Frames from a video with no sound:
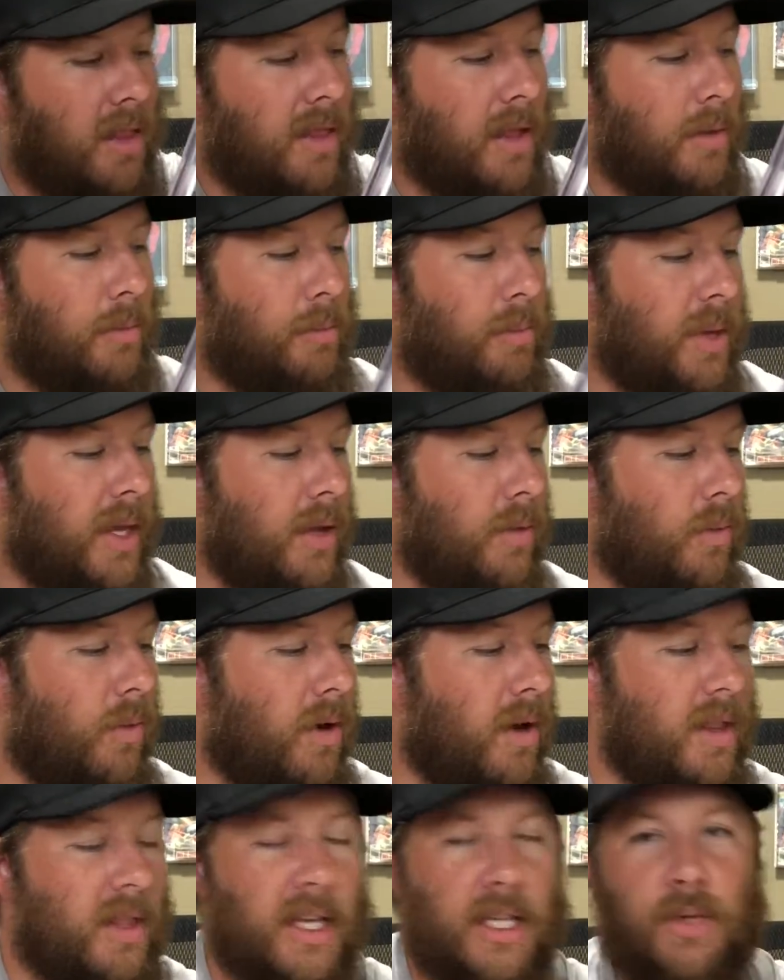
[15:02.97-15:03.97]
The B
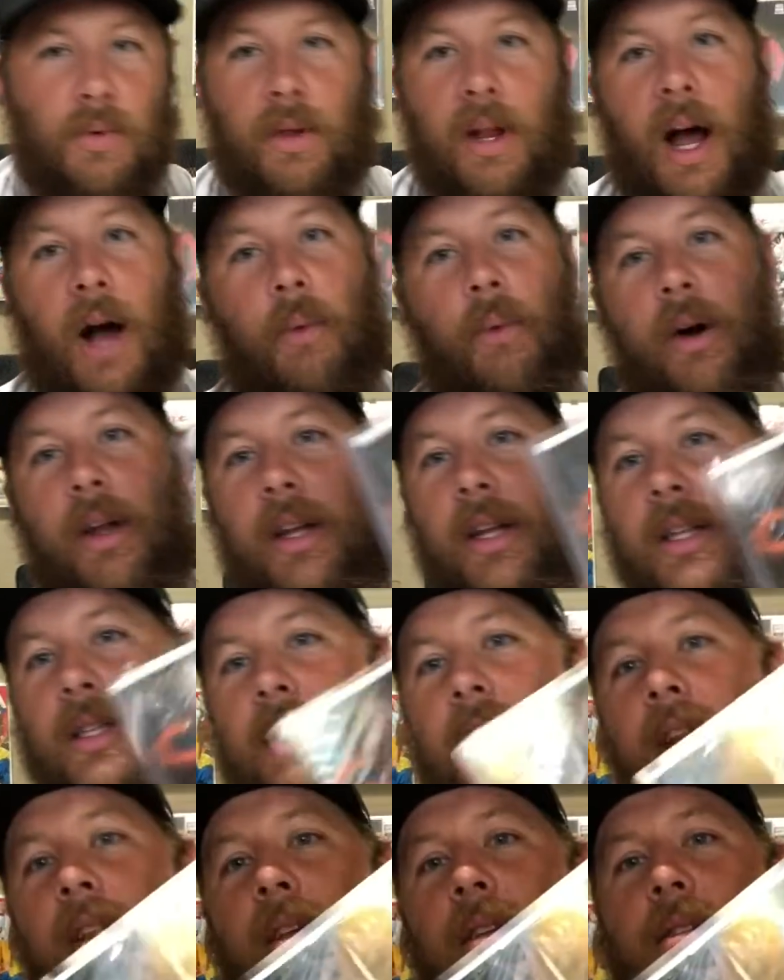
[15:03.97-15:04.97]
one, this one, I wanted to
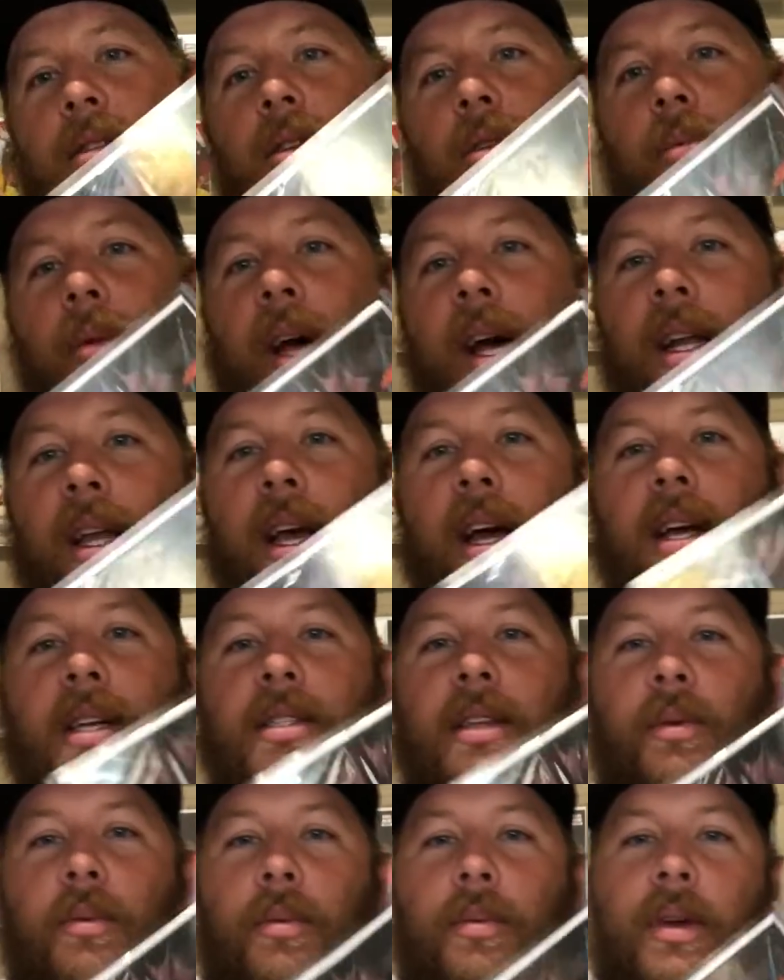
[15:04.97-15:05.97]
sell it so bad,
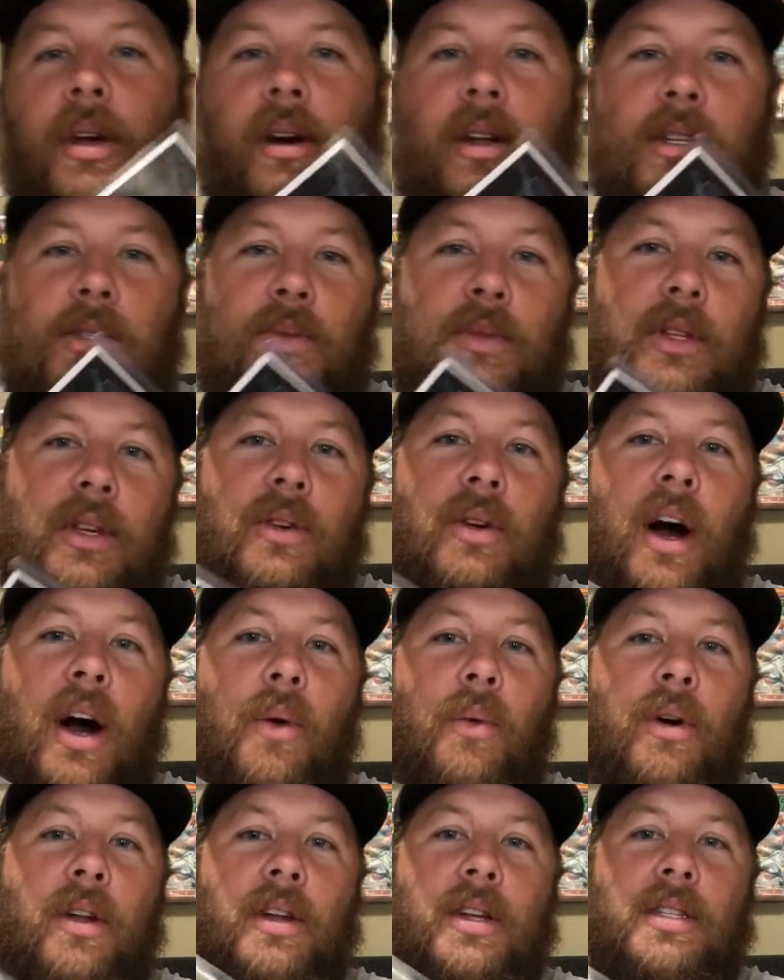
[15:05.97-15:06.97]
guys. I'm gonna be honest with you.
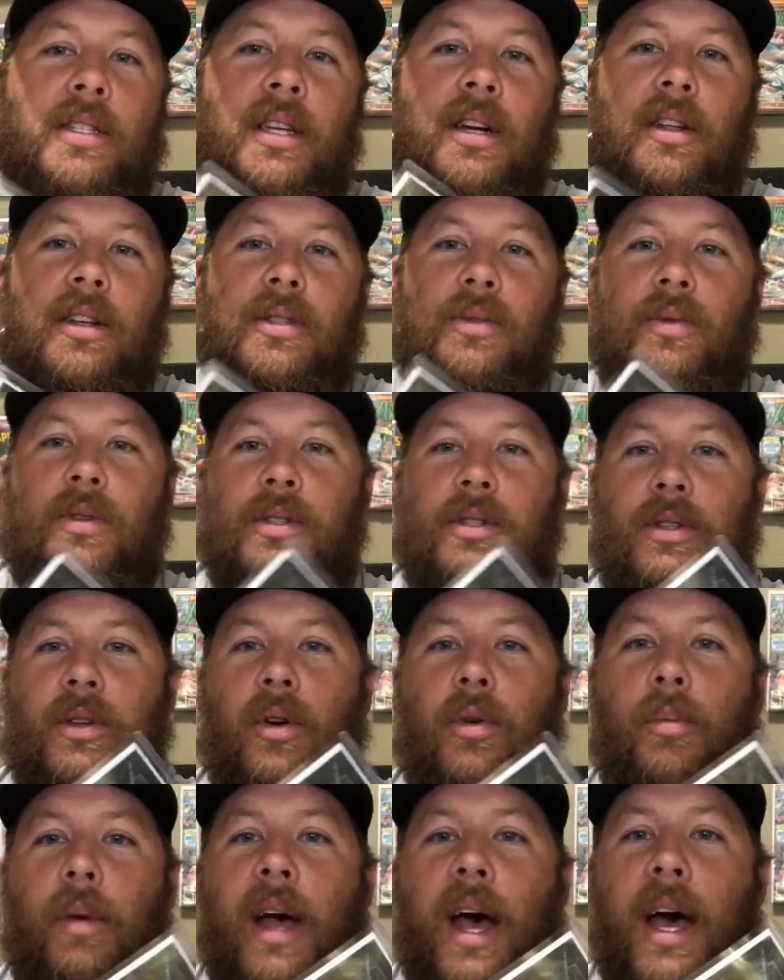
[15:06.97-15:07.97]
I wanted to sell this one
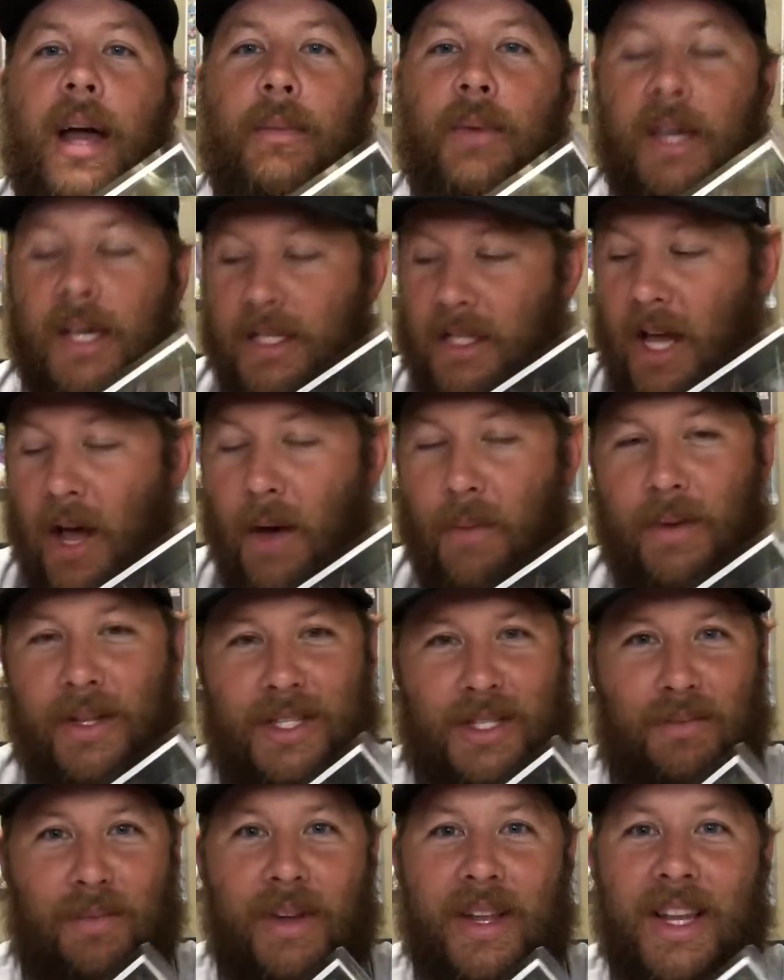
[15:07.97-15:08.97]
so bad because I've
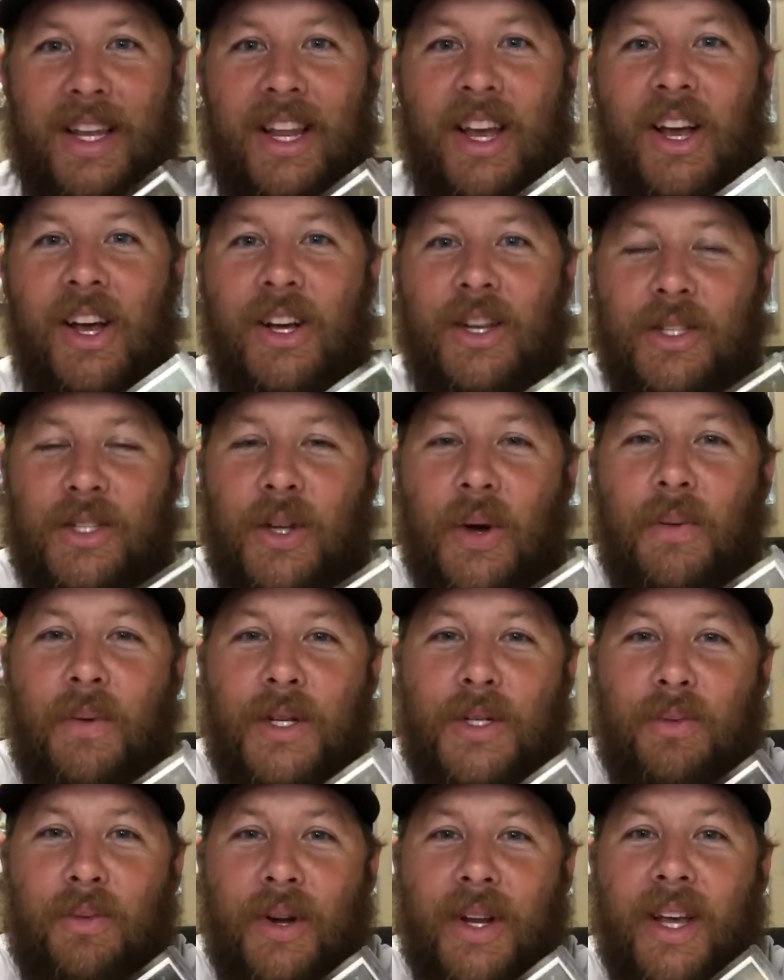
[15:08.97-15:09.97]
been spending so
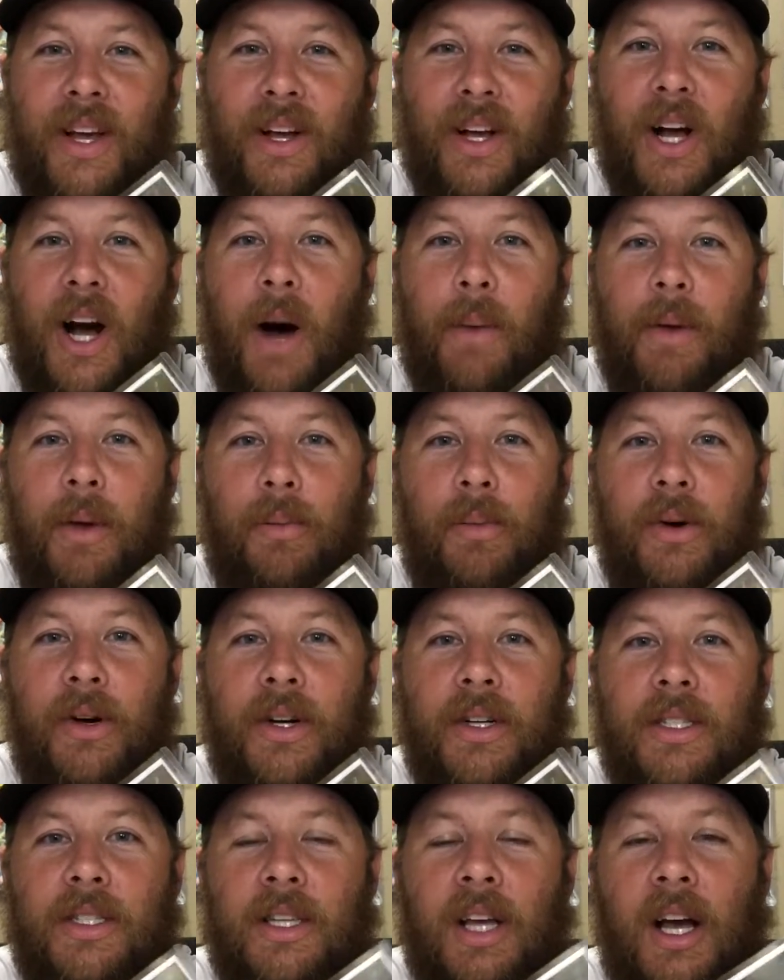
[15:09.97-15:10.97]
much money on comic
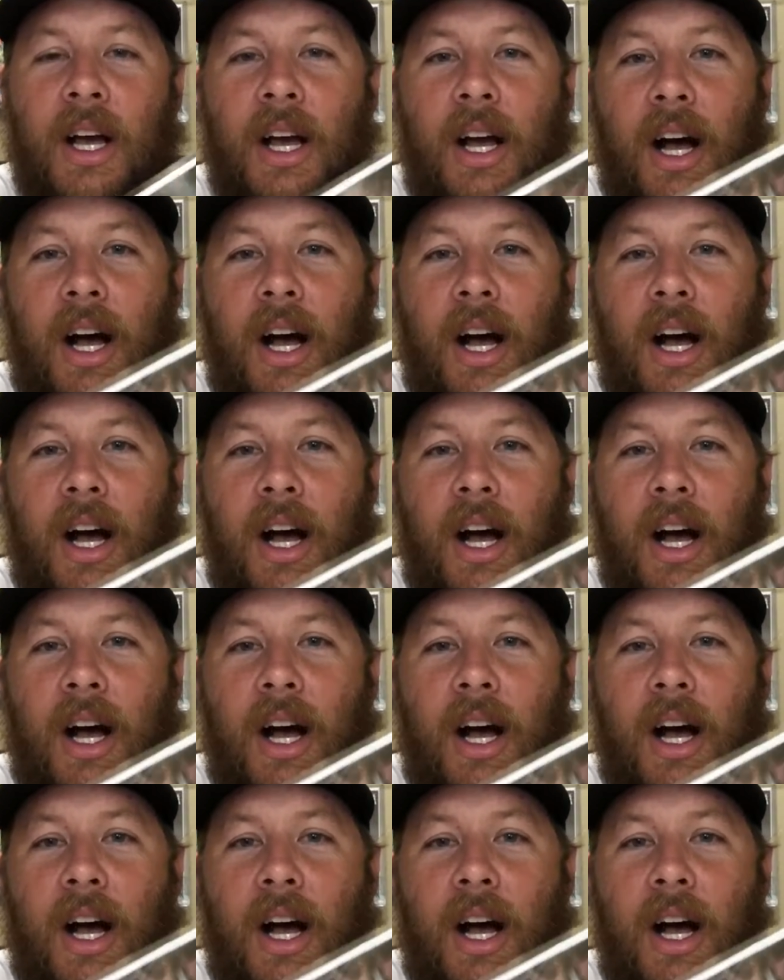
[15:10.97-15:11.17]
books.